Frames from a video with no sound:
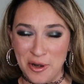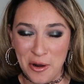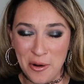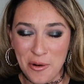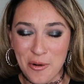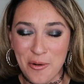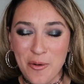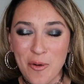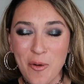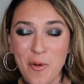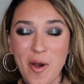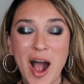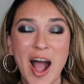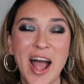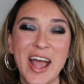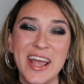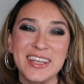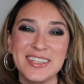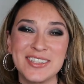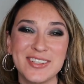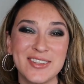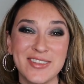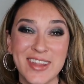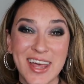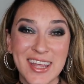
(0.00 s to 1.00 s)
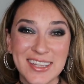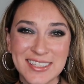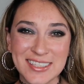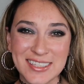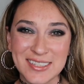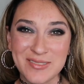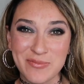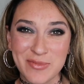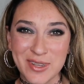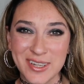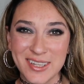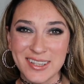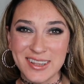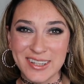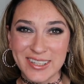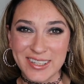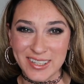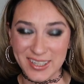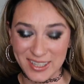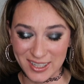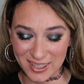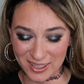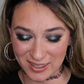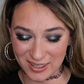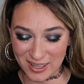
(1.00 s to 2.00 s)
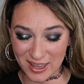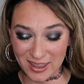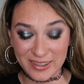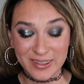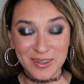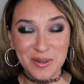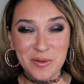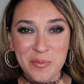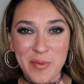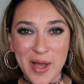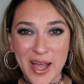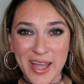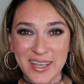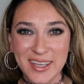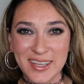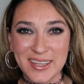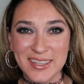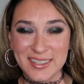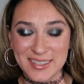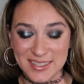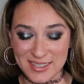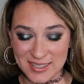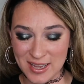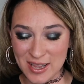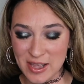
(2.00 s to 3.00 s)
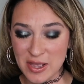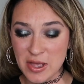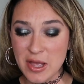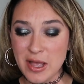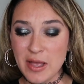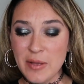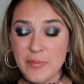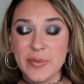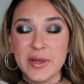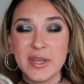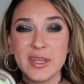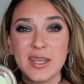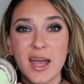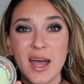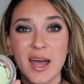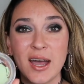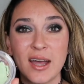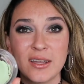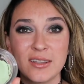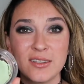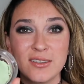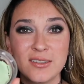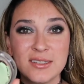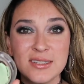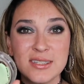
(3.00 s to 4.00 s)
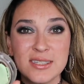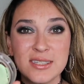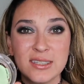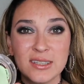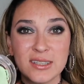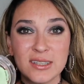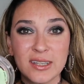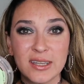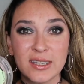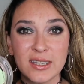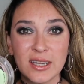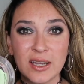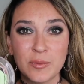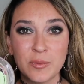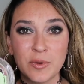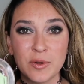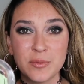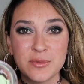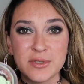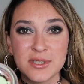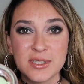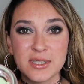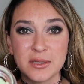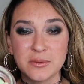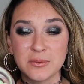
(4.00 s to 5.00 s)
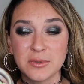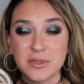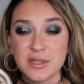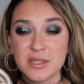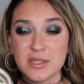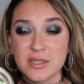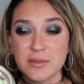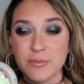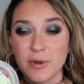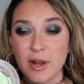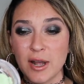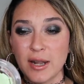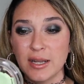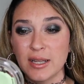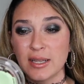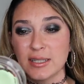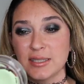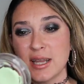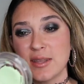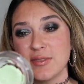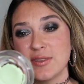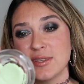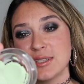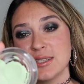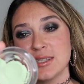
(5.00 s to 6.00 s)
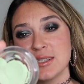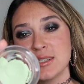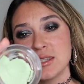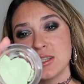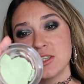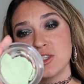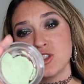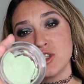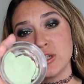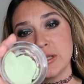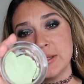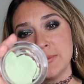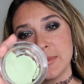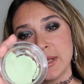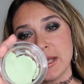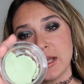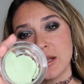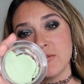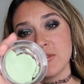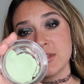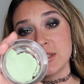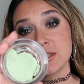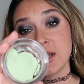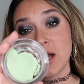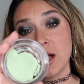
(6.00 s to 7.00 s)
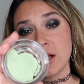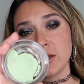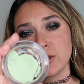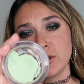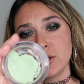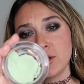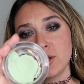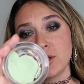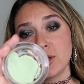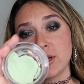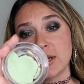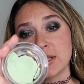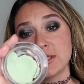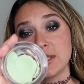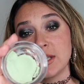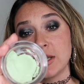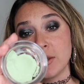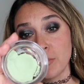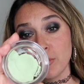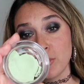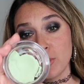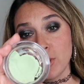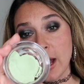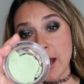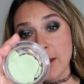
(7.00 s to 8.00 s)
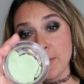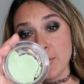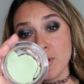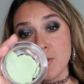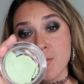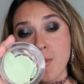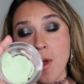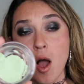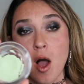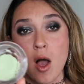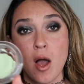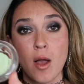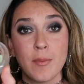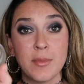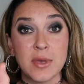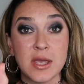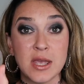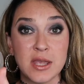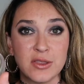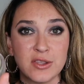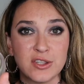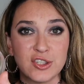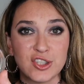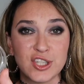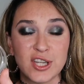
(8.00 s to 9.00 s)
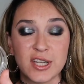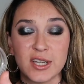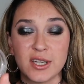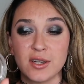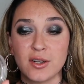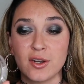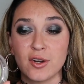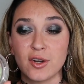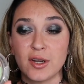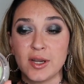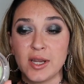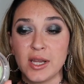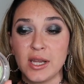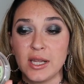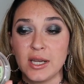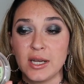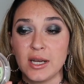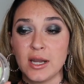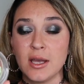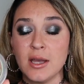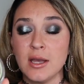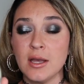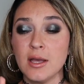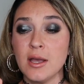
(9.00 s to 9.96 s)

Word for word: know why, so that's admittedly here a little bias but yeah, you can see like I'm almost done with this product. And this is the Dream Canvas Color Correcting Primer Balm in the shade green.